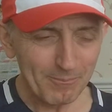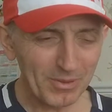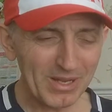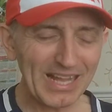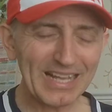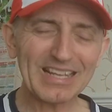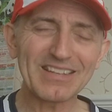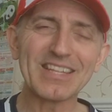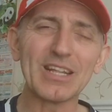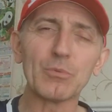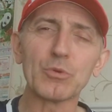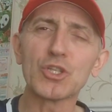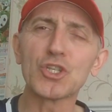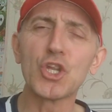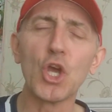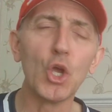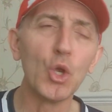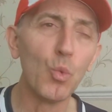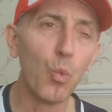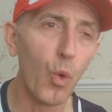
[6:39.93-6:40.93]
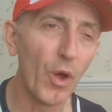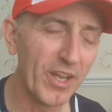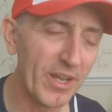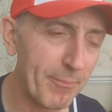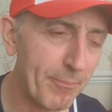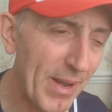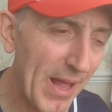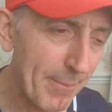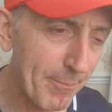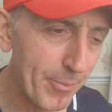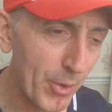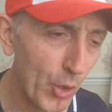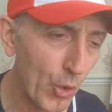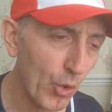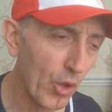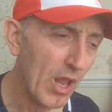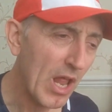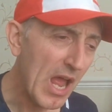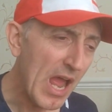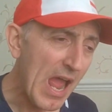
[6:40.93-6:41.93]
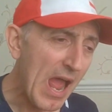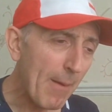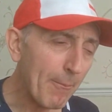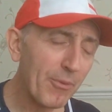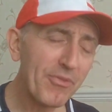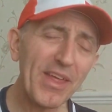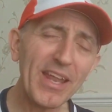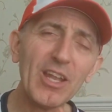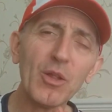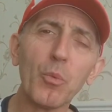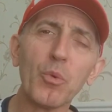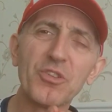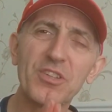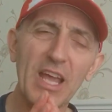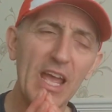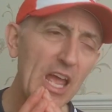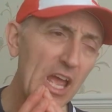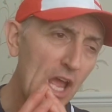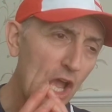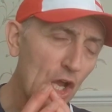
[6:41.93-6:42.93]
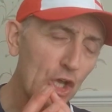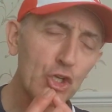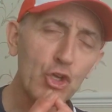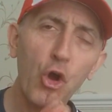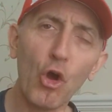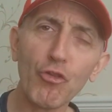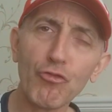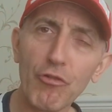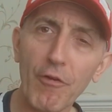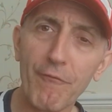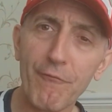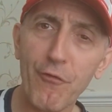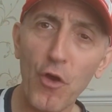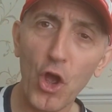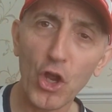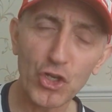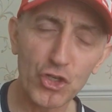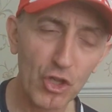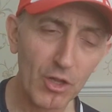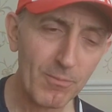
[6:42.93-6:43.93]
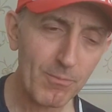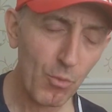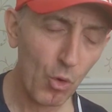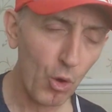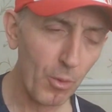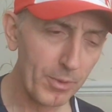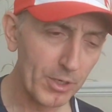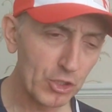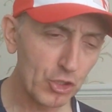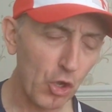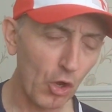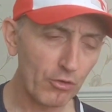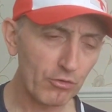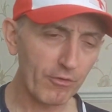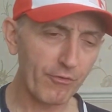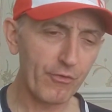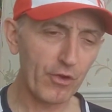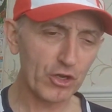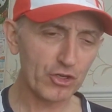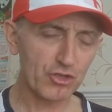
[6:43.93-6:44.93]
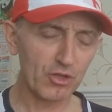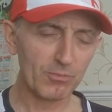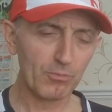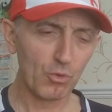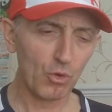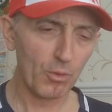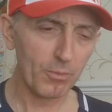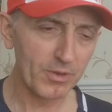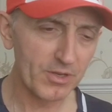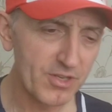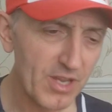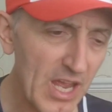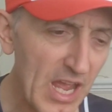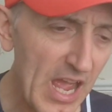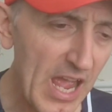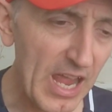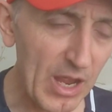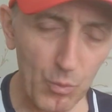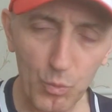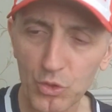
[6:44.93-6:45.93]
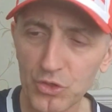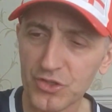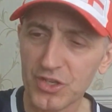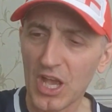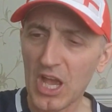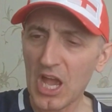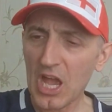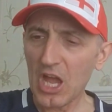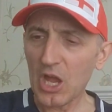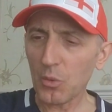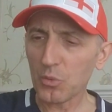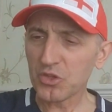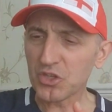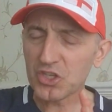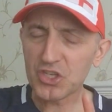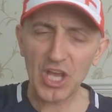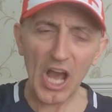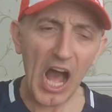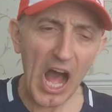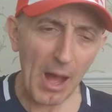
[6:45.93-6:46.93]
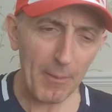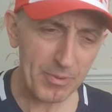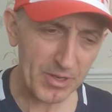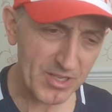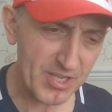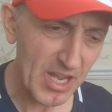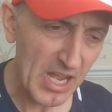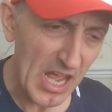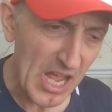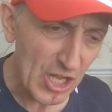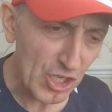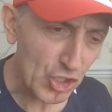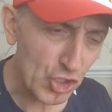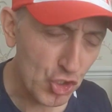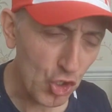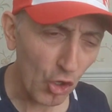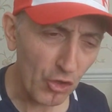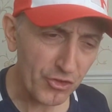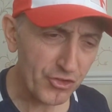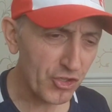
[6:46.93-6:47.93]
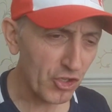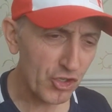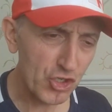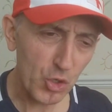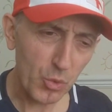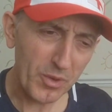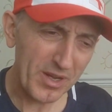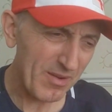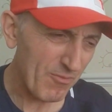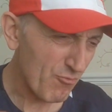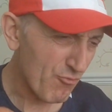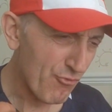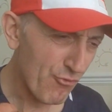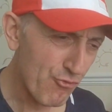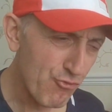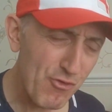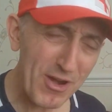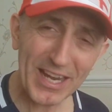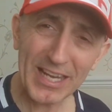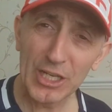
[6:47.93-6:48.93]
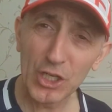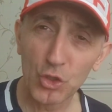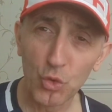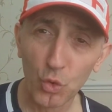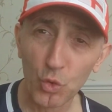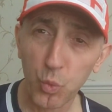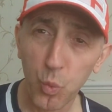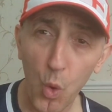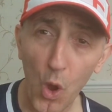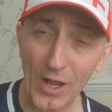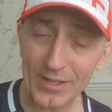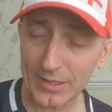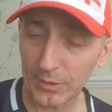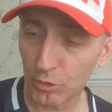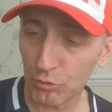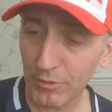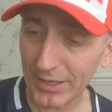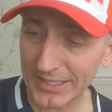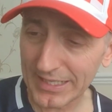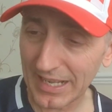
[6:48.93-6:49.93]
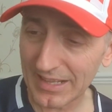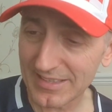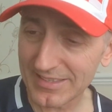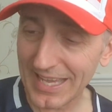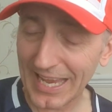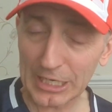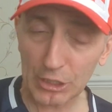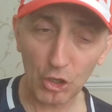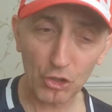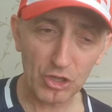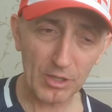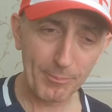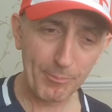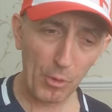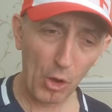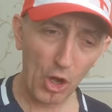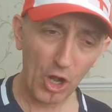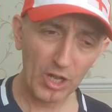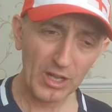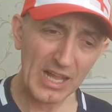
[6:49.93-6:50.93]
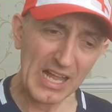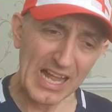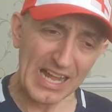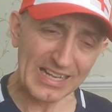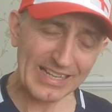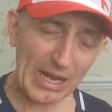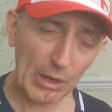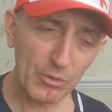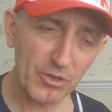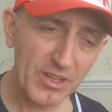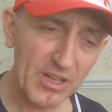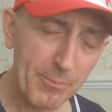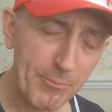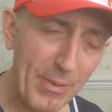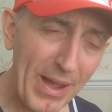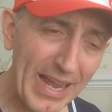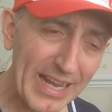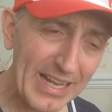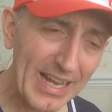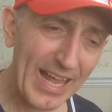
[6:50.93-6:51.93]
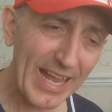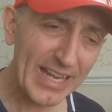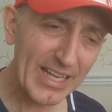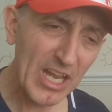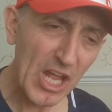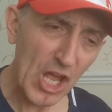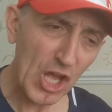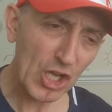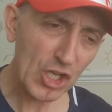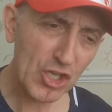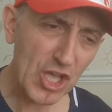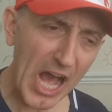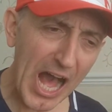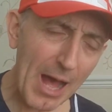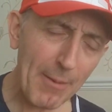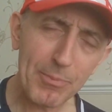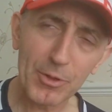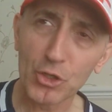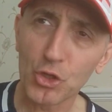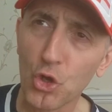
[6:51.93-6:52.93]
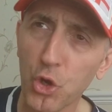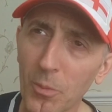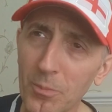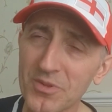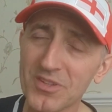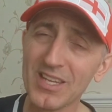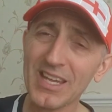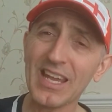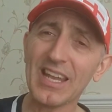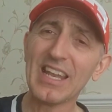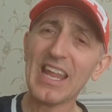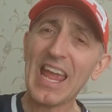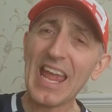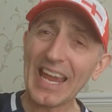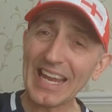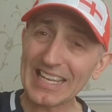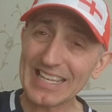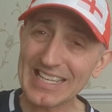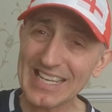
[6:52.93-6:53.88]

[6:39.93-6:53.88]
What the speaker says: But like I said, it was 2-1 to Blackpool. But then there was a controversial moment. It was Garbutt. Johnson doing really good work down the right-hand side. Got the ball down to the byline. Garbutt comes in.